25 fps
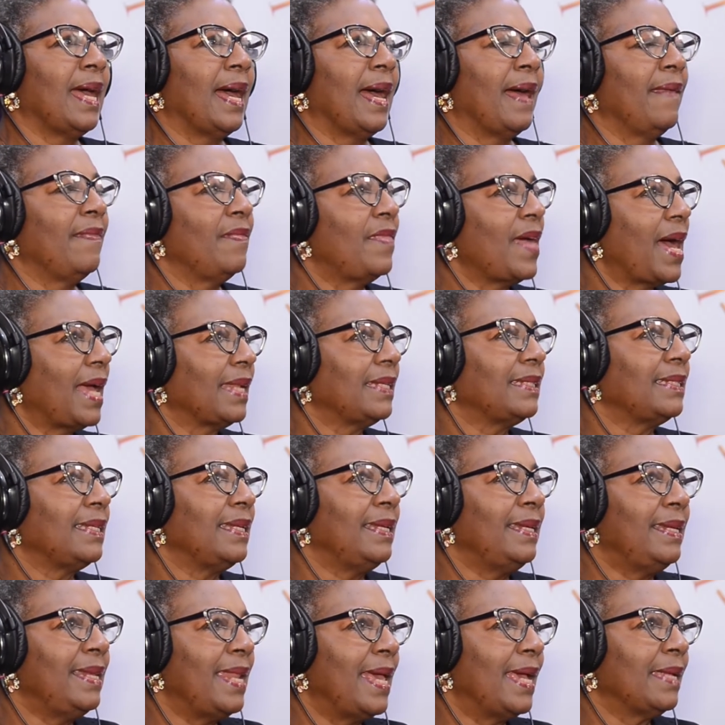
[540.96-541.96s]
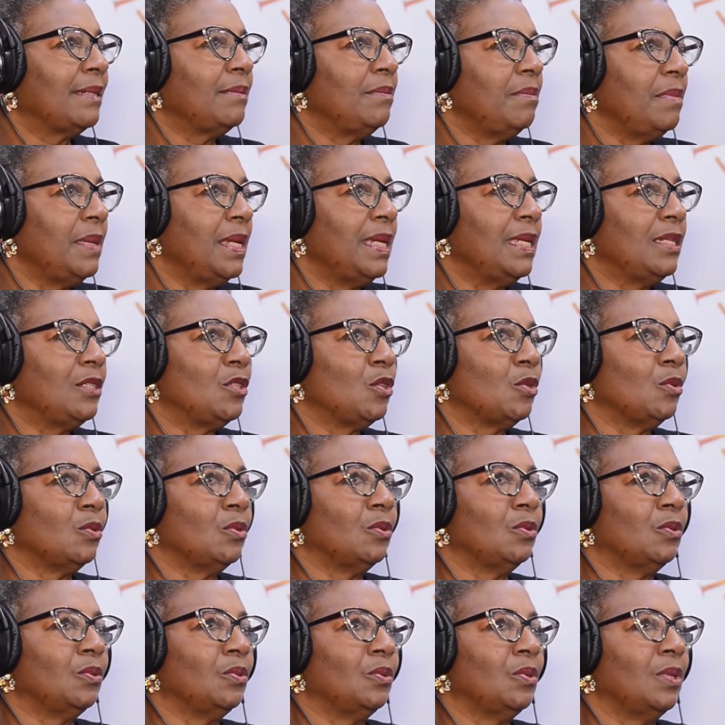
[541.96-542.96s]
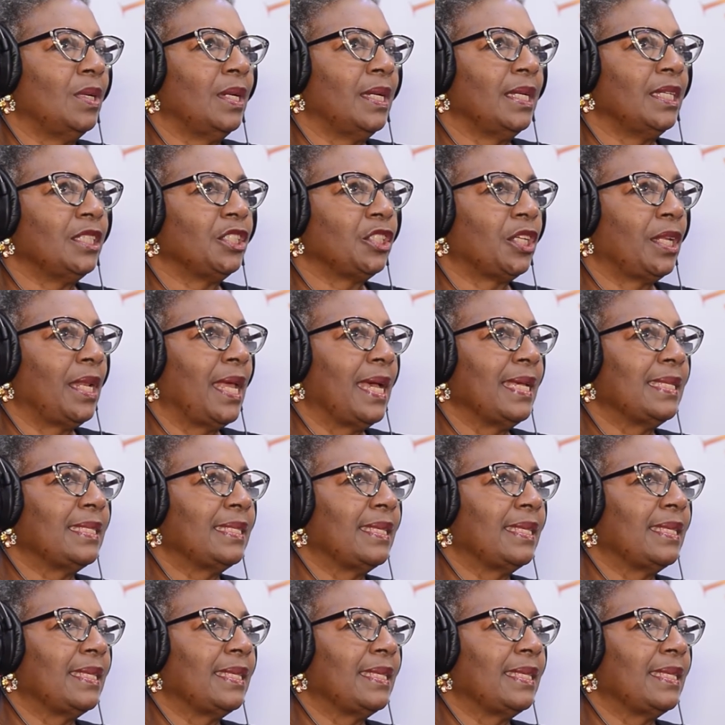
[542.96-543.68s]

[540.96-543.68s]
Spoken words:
And that led me to, shall I